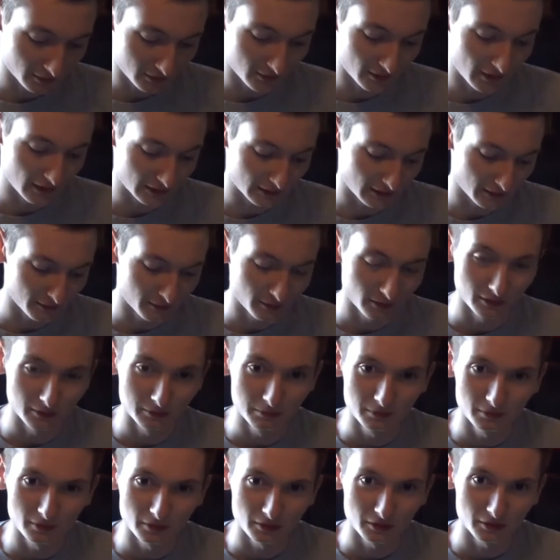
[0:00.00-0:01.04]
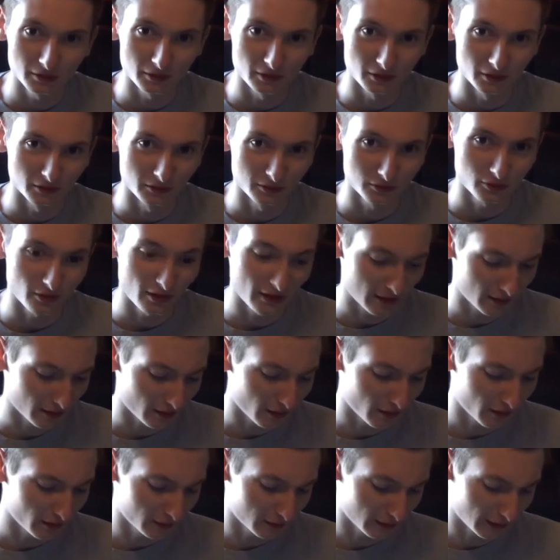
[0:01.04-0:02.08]
looks like they really, you know, tried
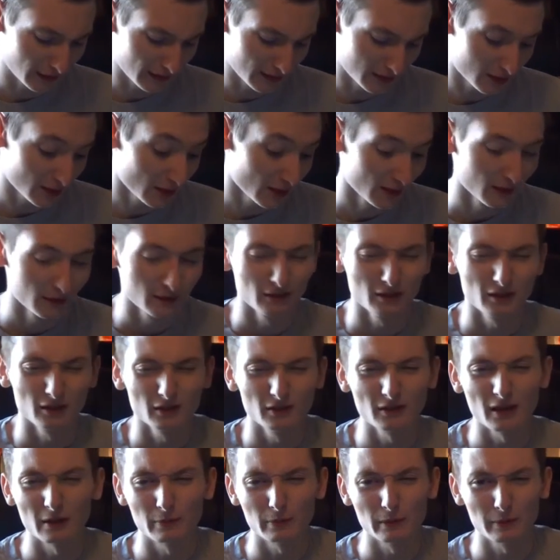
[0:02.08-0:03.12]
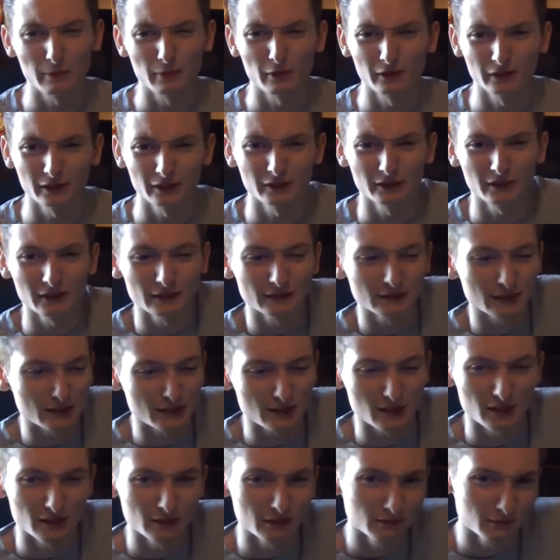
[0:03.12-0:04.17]
hard. And I guess a lot of people on the internet, they
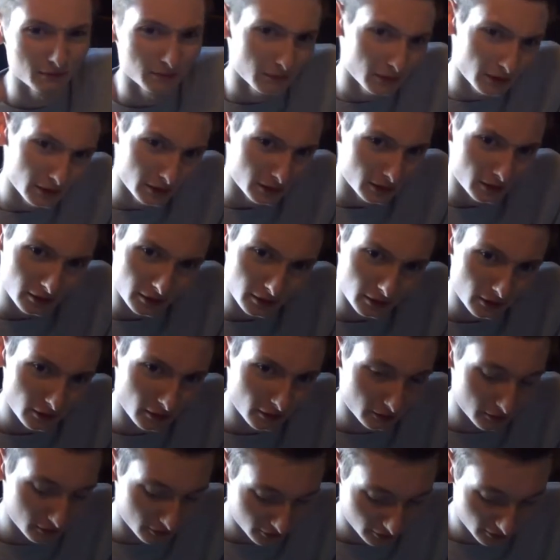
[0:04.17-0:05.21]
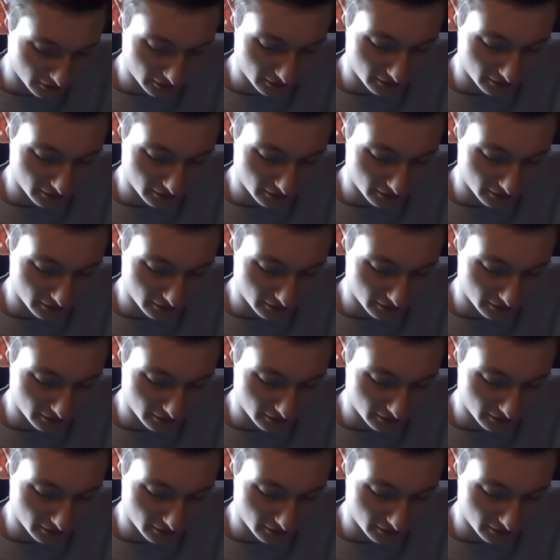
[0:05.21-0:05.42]
said, you know, usually